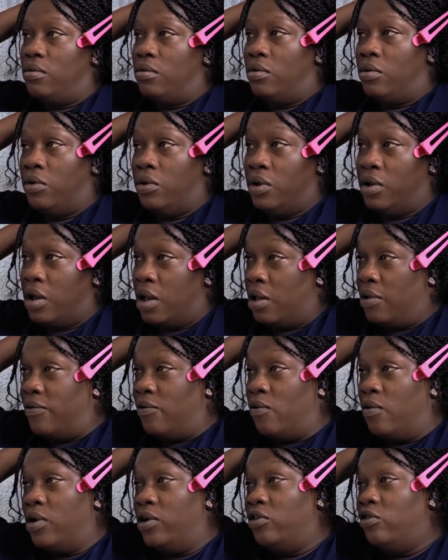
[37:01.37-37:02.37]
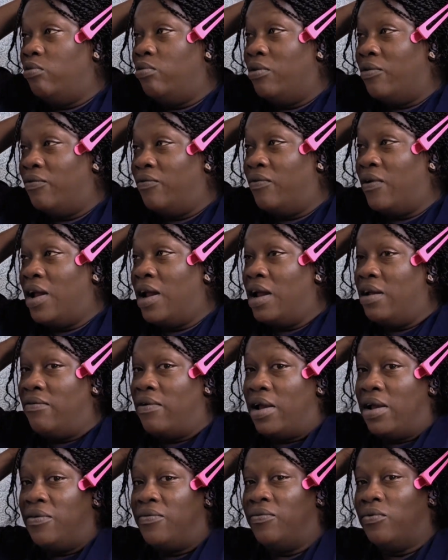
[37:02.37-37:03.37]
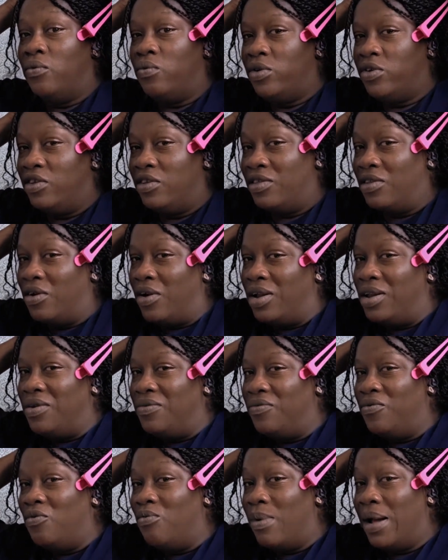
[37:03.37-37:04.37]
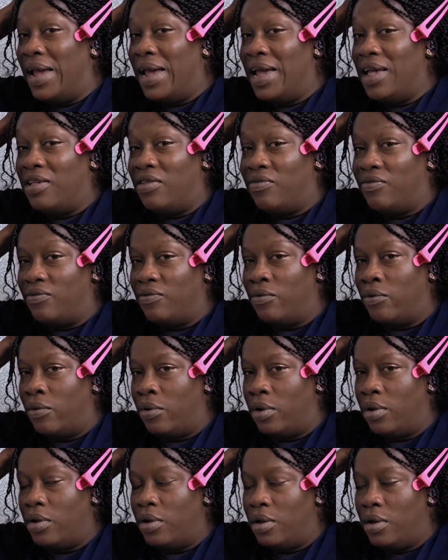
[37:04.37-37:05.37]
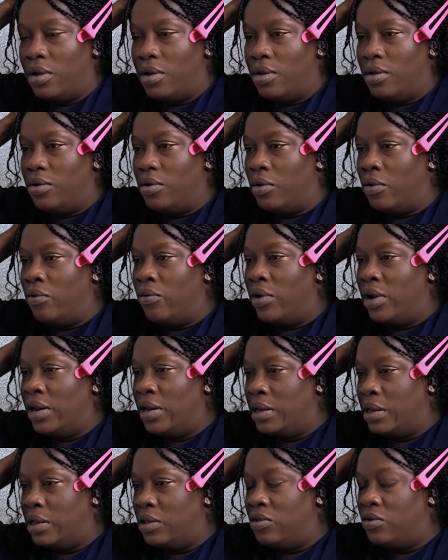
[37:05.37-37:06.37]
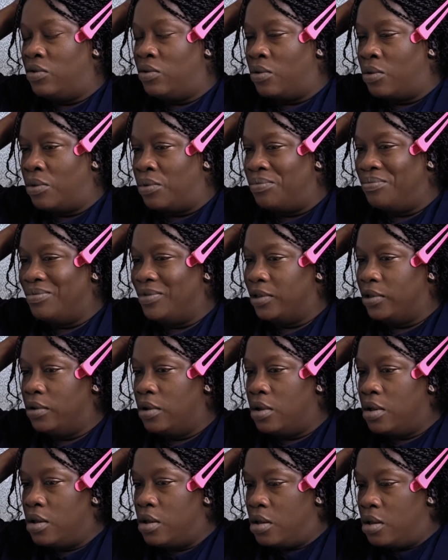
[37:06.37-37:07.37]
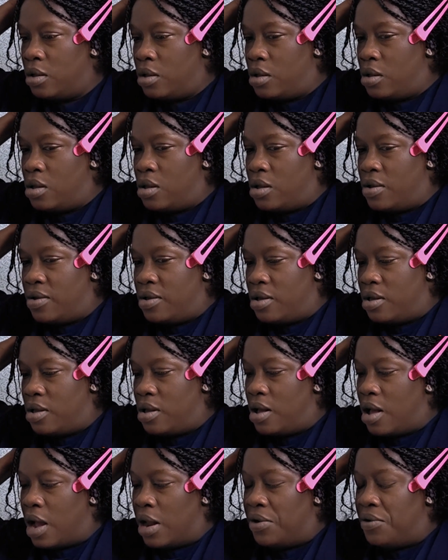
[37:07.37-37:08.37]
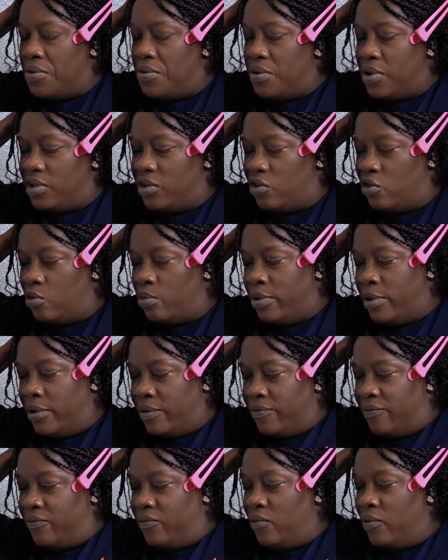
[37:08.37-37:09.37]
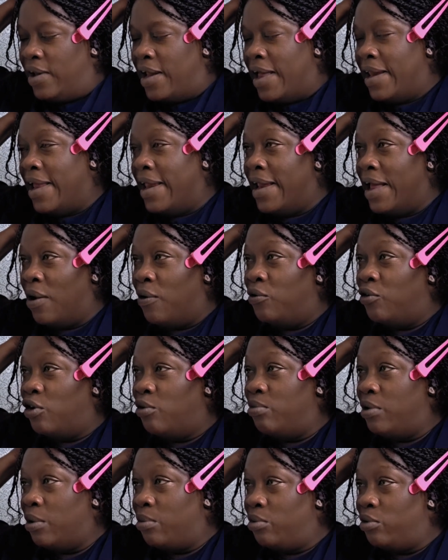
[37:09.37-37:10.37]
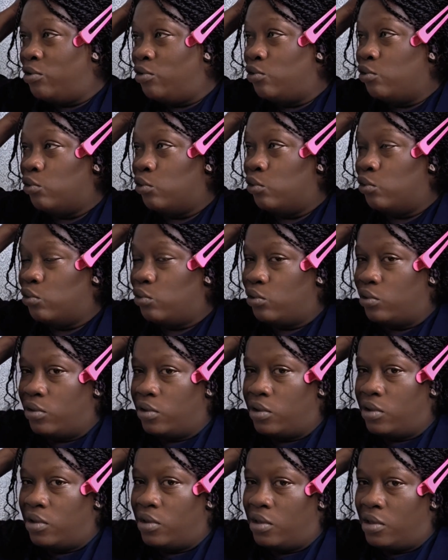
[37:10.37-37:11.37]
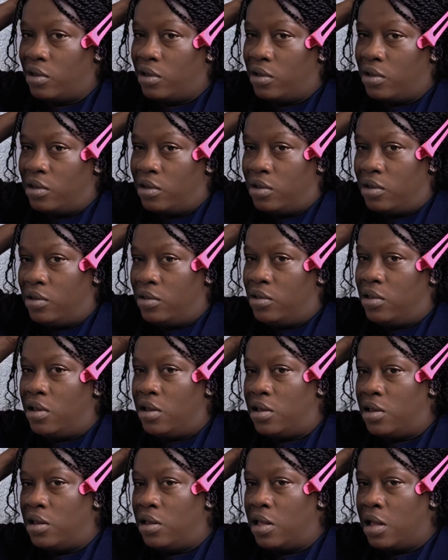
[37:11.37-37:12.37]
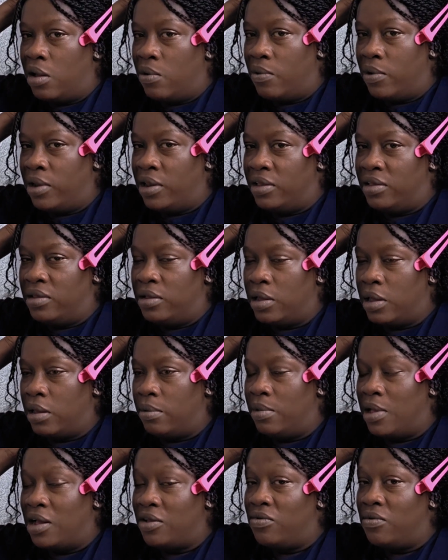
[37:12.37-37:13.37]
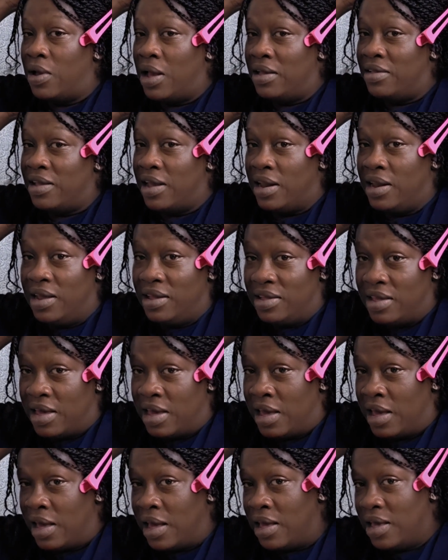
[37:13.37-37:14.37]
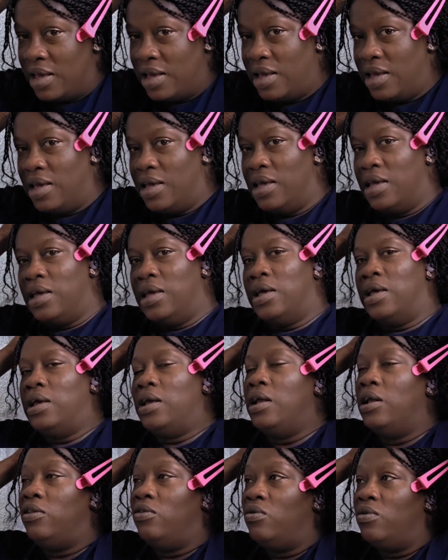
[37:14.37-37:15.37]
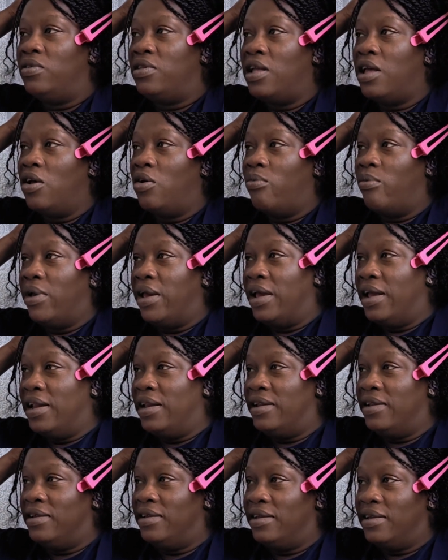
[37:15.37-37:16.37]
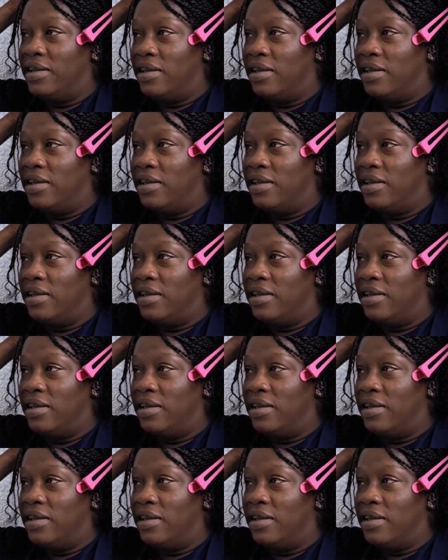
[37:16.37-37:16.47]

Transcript: Or you can, if you want it to be very, very full, which is already full. My hair is full already, so I don't want it to be fuller than I will not be able to take it down when it's time. That's why I said this hair, it will stay on my head